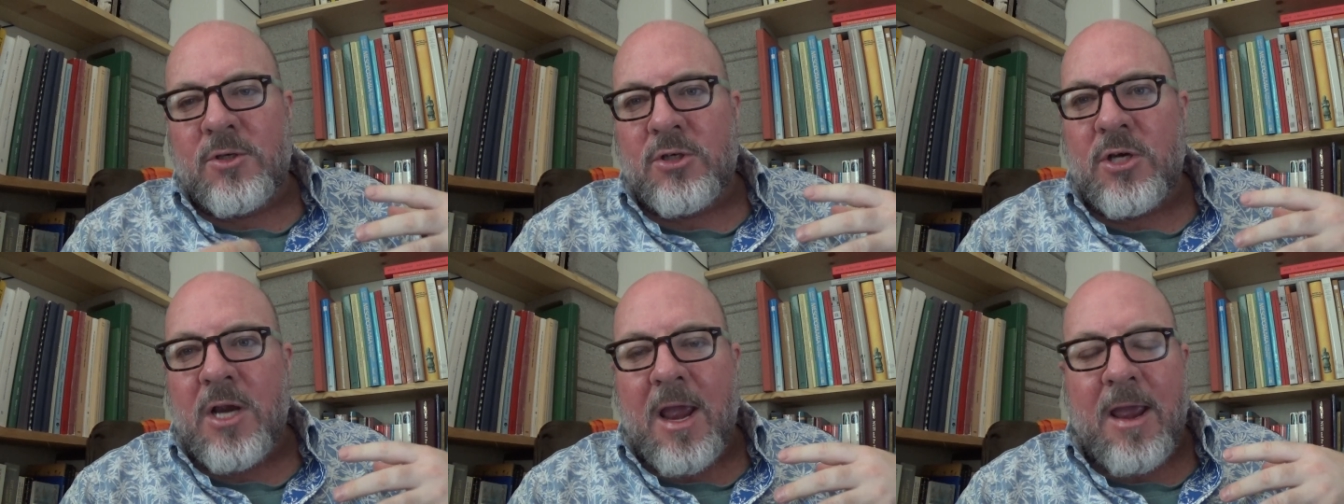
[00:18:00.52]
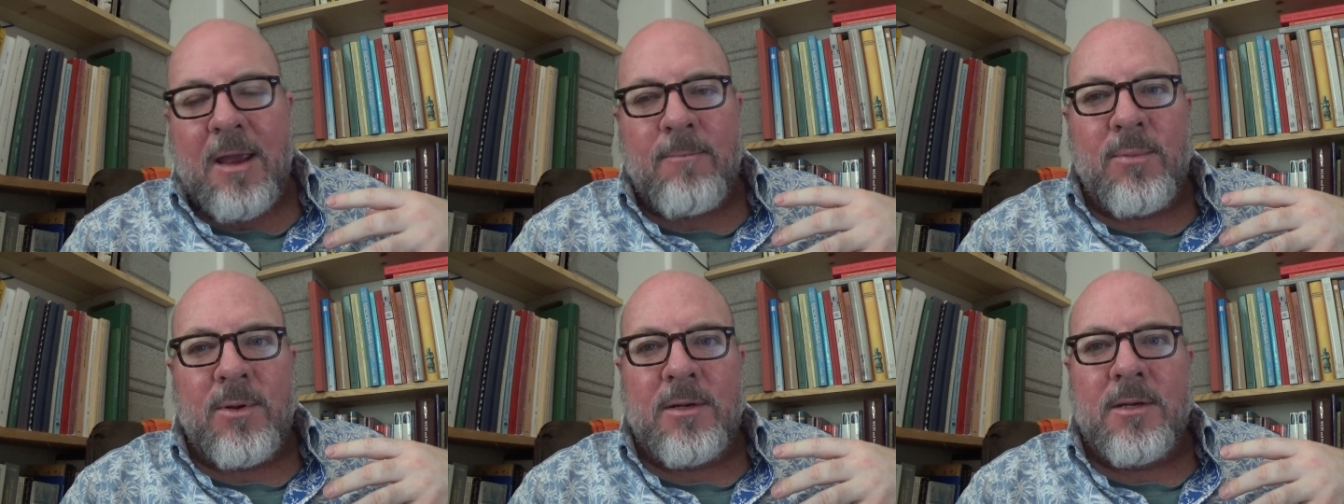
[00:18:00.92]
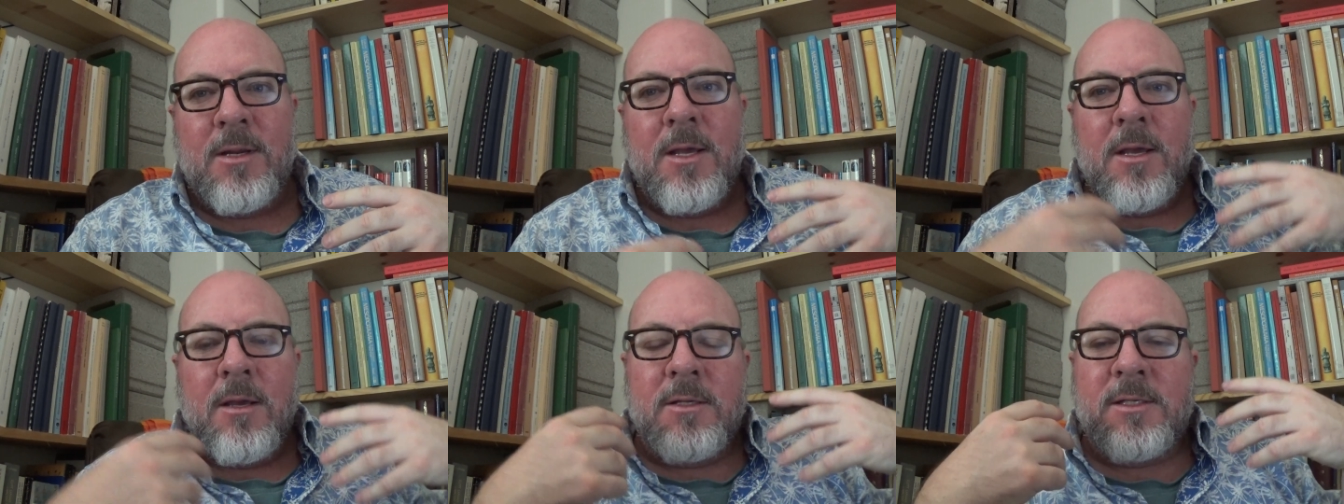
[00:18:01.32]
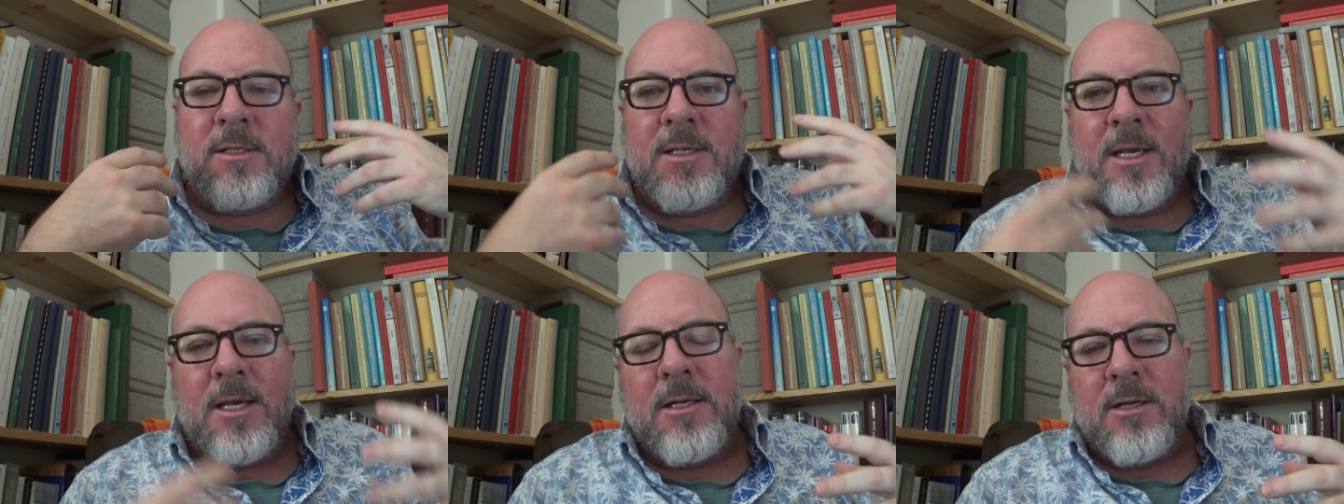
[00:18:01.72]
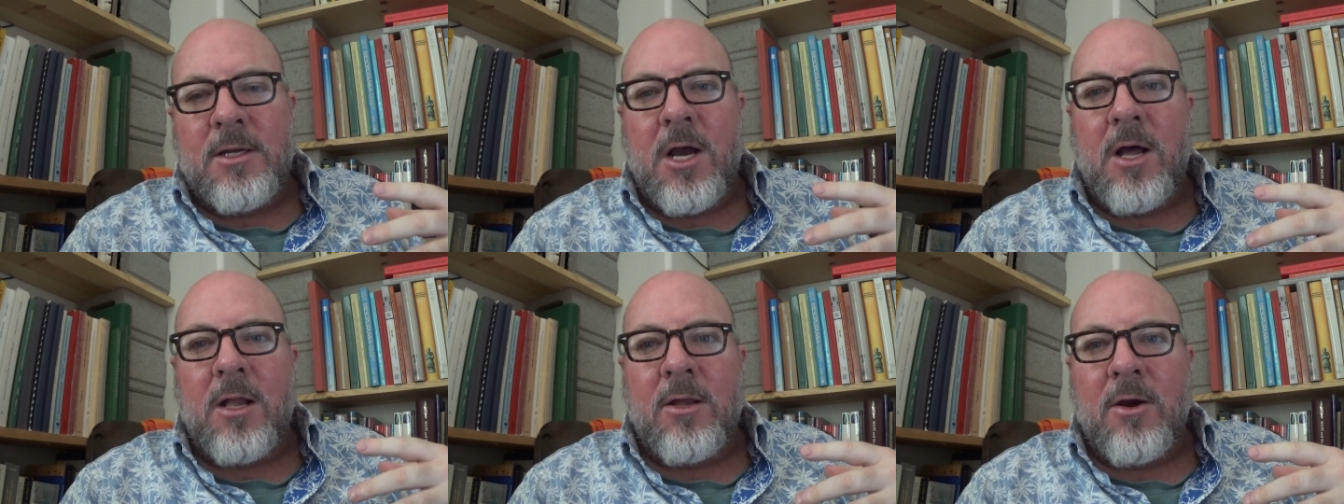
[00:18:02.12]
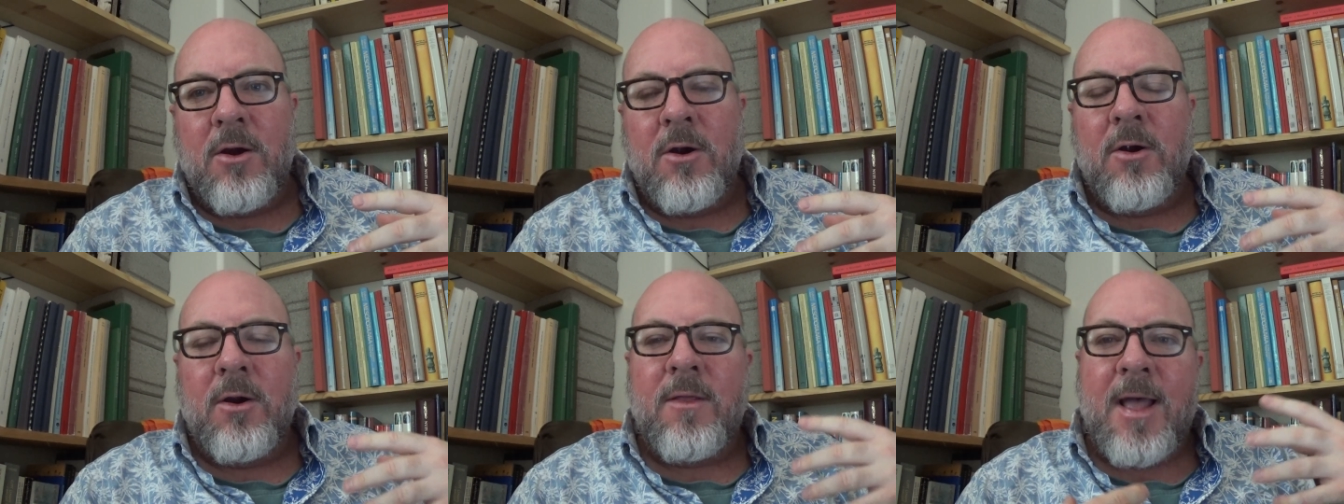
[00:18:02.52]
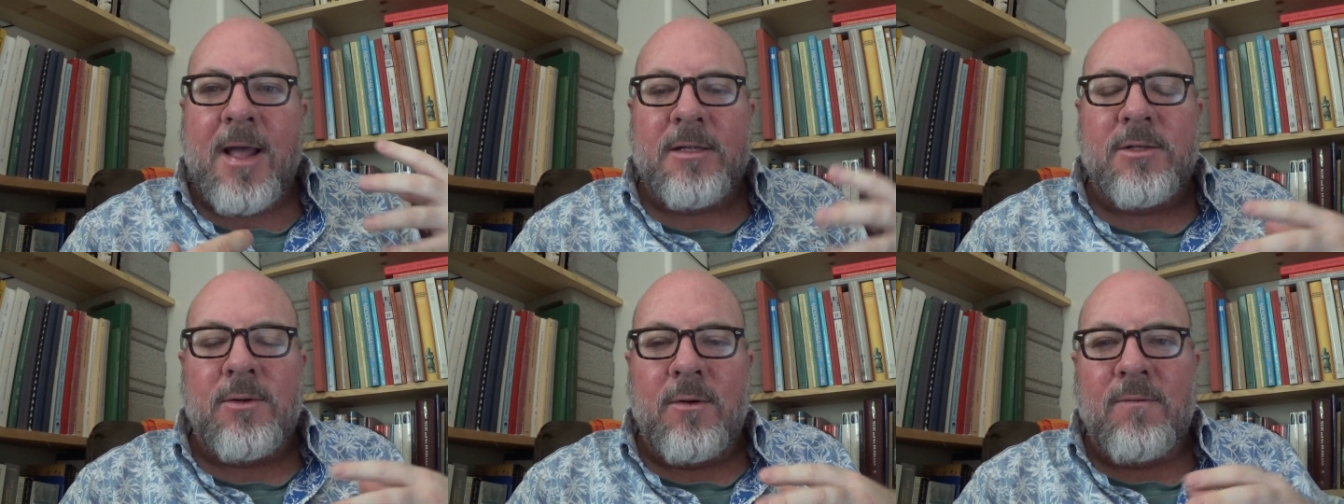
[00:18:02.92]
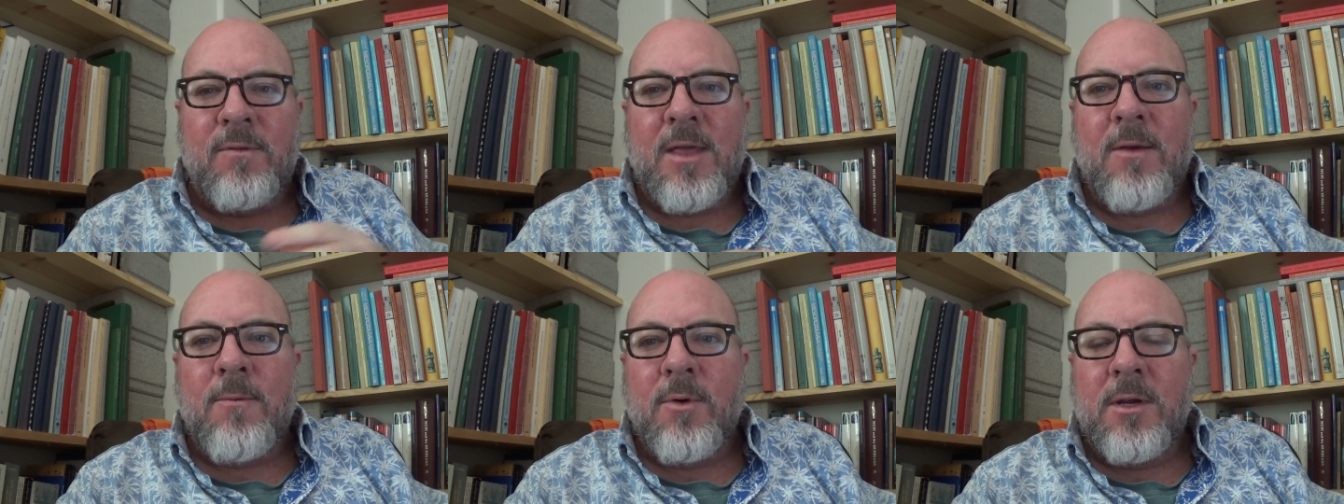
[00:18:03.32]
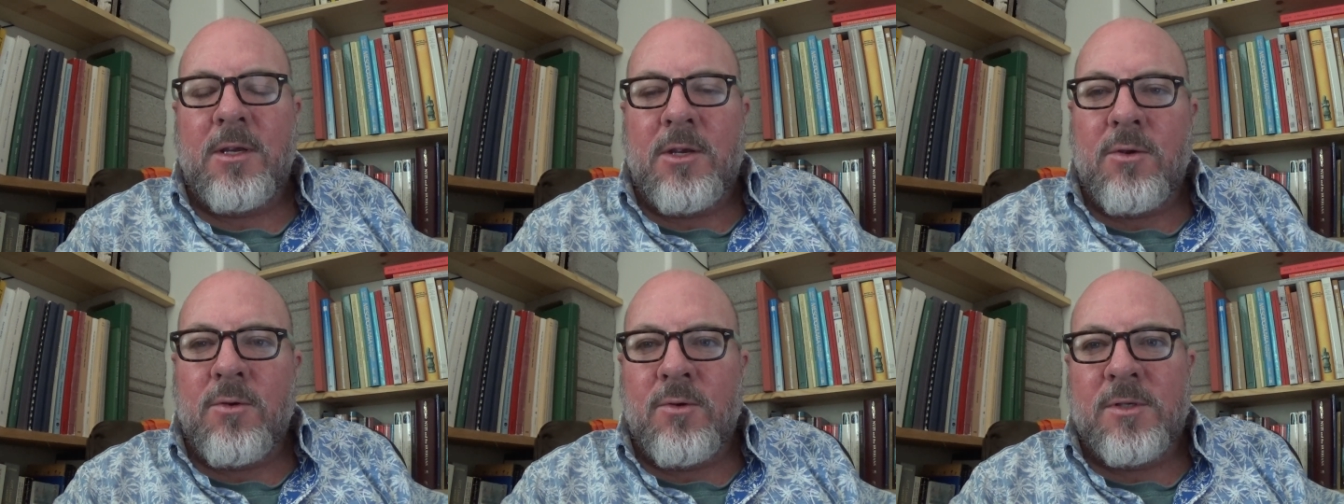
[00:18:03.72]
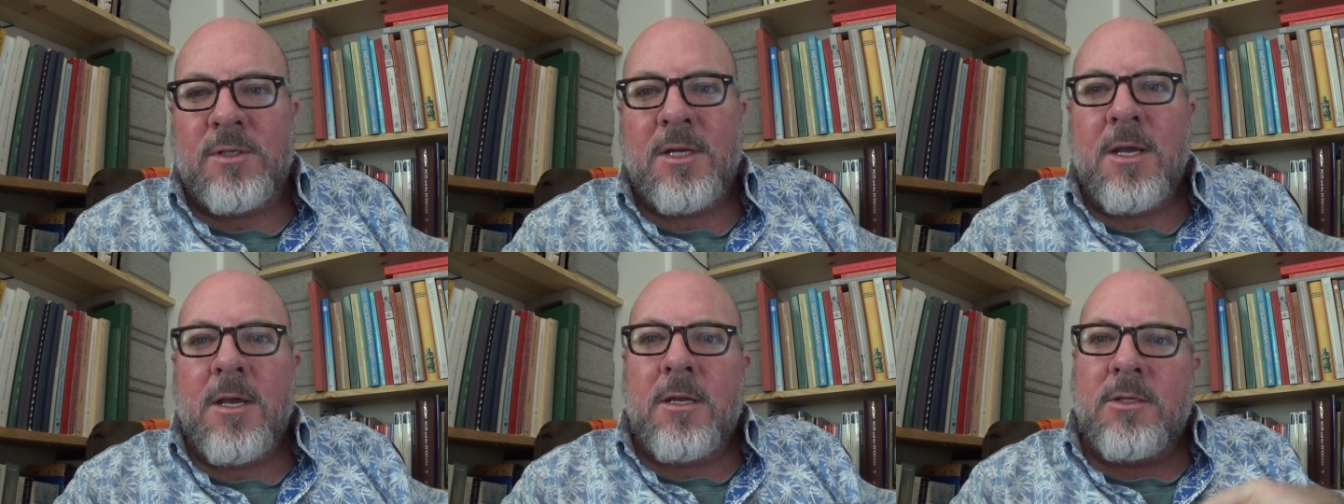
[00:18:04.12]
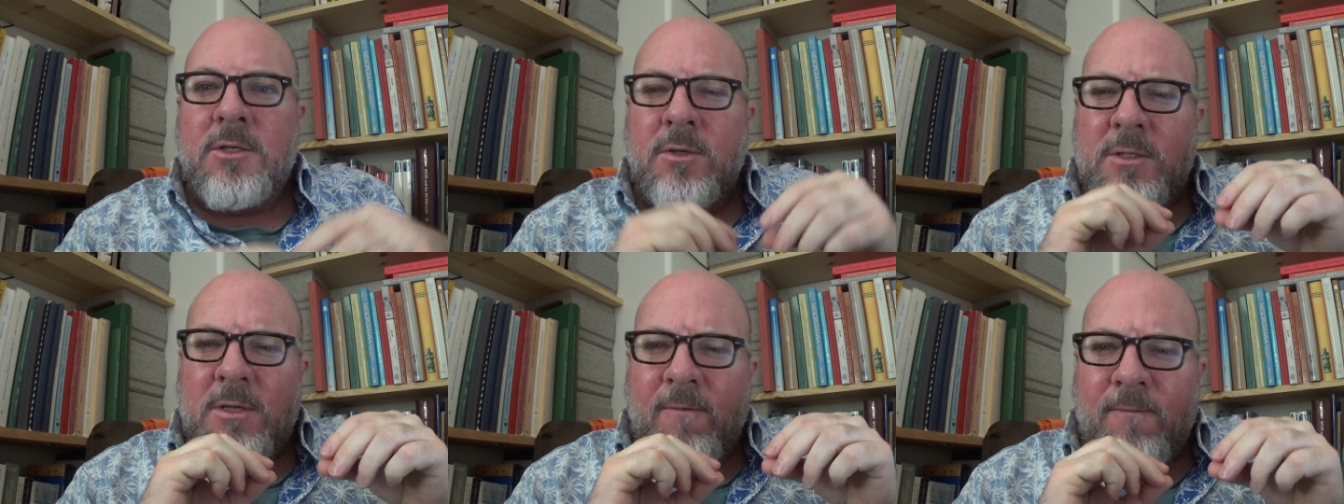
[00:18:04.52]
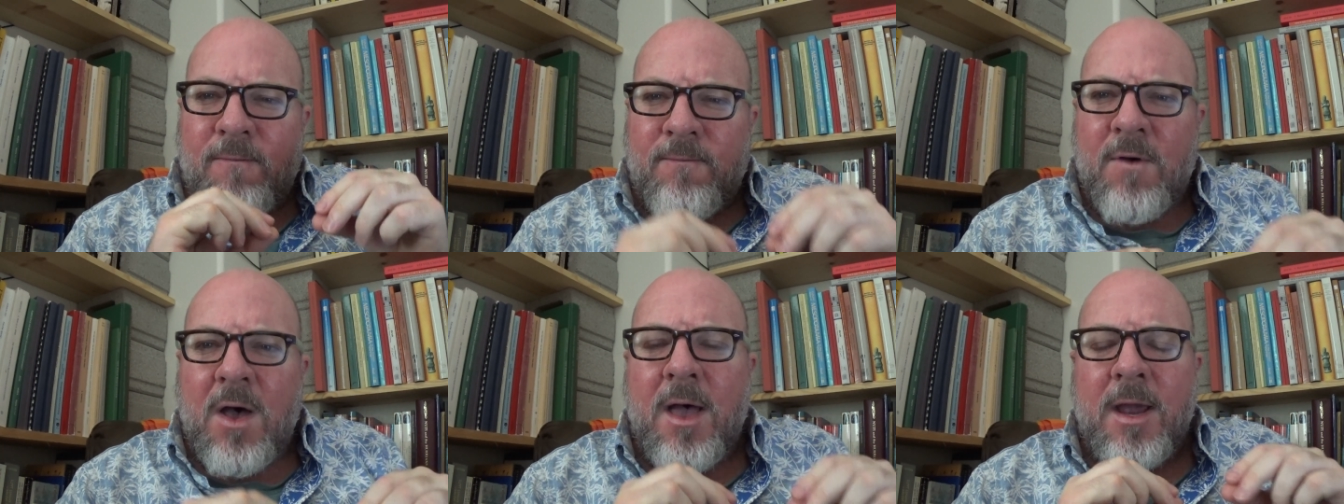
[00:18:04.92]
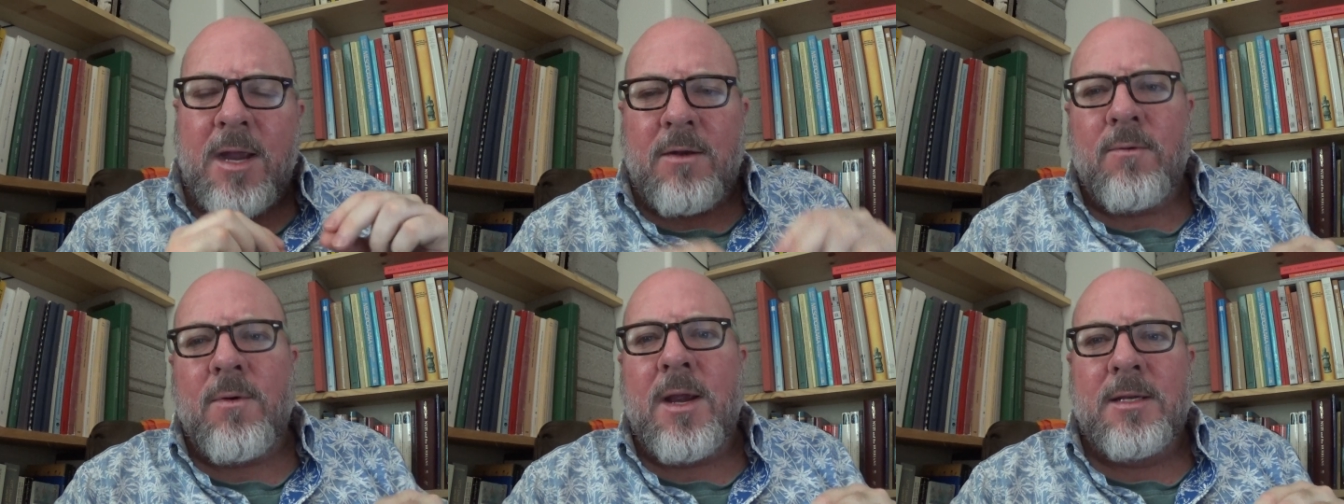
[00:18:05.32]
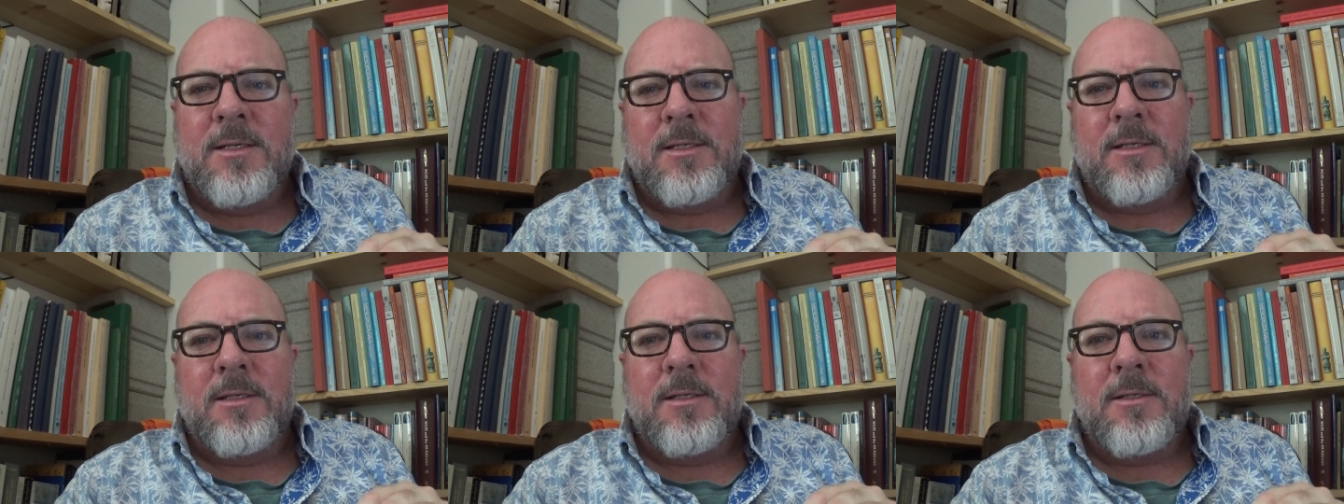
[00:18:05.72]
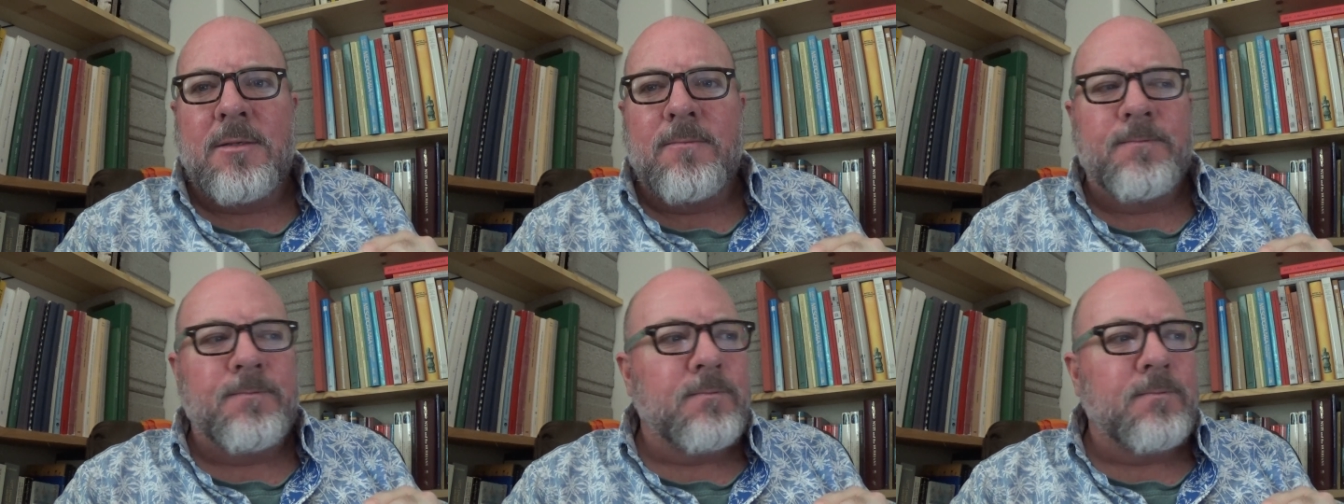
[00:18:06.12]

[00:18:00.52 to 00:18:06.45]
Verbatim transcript: shape and skin color and that sort of thing were used to define races.